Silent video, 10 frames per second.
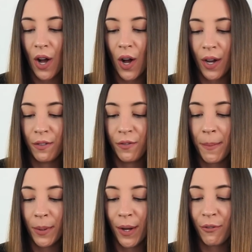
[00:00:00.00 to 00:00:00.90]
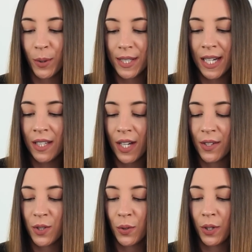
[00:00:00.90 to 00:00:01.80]
On February 14th,
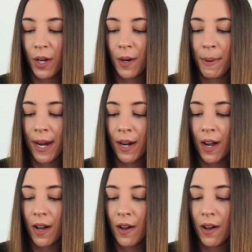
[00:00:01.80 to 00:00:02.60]
I sold a pair